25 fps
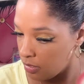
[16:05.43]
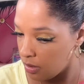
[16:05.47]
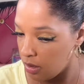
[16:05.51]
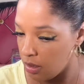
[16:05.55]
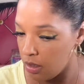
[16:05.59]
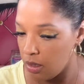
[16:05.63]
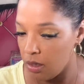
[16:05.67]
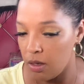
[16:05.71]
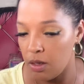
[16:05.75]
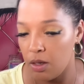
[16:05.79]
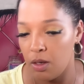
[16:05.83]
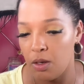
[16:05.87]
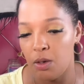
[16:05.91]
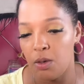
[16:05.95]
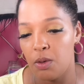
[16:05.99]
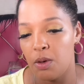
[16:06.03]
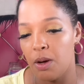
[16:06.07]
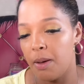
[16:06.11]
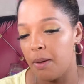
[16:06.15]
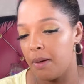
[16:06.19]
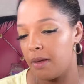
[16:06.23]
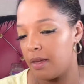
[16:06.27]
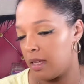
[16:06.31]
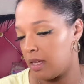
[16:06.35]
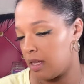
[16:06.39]

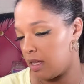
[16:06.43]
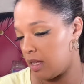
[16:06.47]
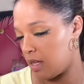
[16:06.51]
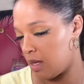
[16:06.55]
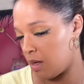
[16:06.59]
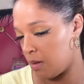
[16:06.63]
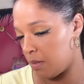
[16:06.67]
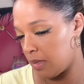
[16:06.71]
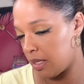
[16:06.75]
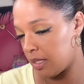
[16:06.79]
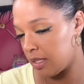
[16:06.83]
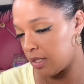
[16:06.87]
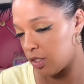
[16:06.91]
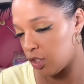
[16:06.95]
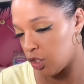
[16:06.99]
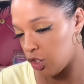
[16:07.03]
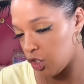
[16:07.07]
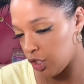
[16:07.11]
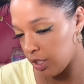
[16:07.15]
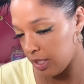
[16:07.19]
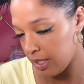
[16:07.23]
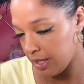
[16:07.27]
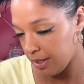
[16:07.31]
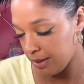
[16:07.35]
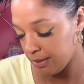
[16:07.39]

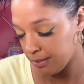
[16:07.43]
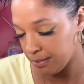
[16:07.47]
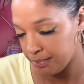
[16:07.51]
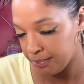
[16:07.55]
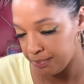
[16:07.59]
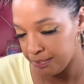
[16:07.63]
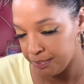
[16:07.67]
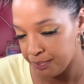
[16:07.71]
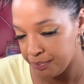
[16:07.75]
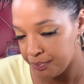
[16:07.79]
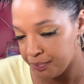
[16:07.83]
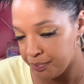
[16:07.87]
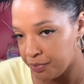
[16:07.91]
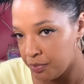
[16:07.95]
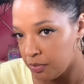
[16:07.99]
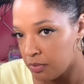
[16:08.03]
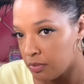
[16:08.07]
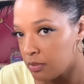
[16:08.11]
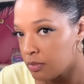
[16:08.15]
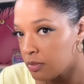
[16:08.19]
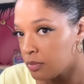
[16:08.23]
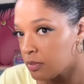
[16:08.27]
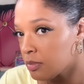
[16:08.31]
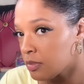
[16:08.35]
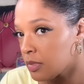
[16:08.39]
OMG.
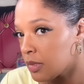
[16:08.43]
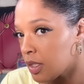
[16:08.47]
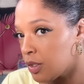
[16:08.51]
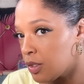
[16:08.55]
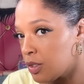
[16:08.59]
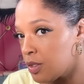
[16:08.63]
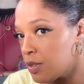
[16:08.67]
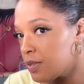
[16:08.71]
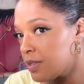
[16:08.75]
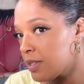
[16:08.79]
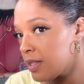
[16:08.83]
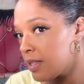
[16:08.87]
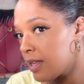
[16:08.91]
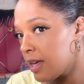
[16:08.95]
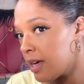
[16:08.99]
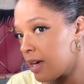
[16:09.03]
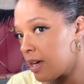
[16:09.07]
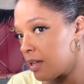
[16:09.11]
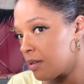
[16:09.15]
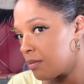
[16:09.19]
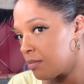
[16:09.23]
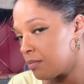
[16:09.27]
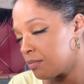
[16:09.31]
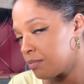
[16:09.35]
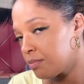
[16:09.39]
Do you see
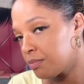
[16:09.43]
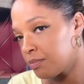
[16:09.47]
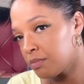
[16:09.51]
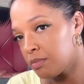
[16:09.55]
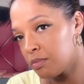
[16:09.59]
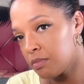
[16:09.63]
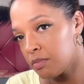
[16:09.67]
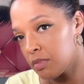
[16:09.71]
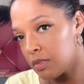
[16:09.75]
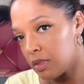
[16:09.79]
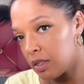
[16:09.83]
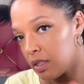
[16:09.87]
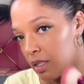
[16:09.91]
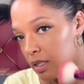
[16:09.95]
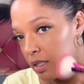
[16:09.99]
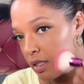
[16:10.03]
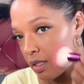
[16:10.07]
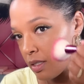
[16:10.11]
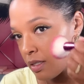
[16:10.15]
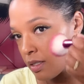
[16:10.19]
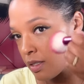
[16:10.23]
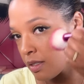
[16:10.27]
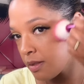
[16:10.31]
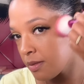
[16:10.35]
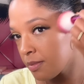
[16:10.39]
that? Look at
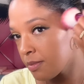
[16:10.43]
this.